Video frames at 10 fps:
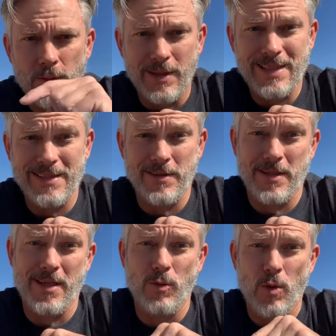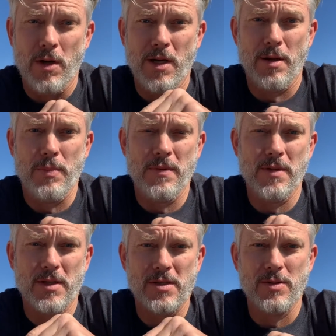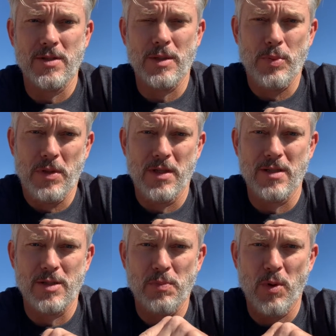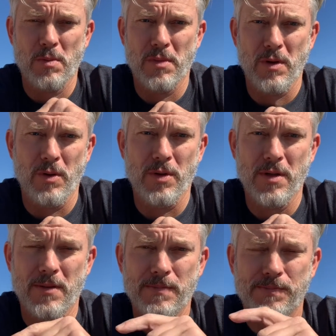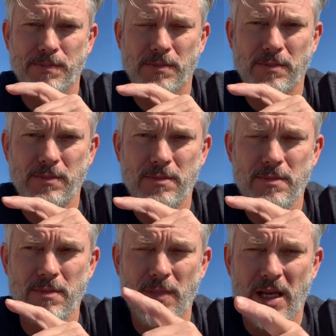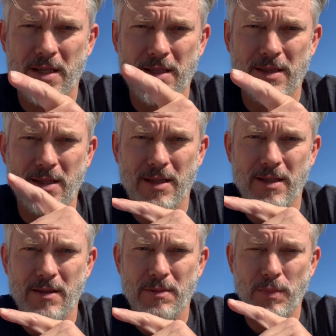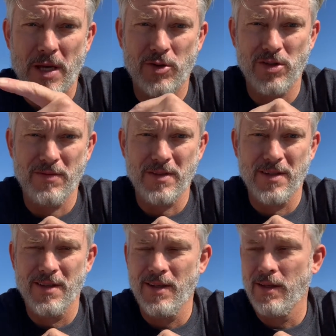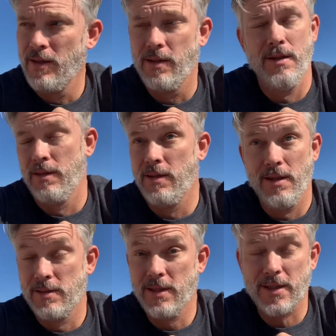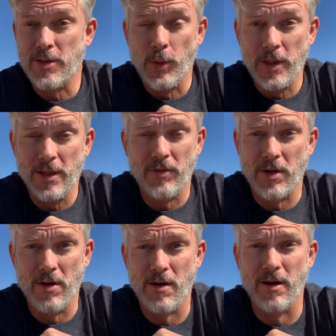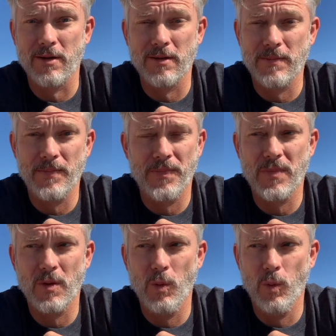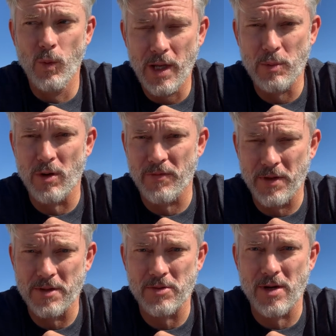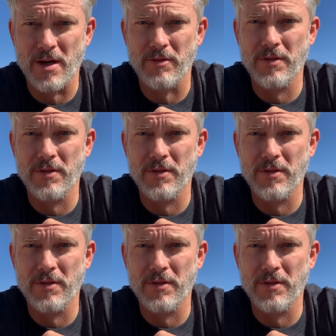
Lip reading: This little guy woke up as soon as I put it in sport mode and did the paddle shift. It's like a totally different car. Way more fun to drive.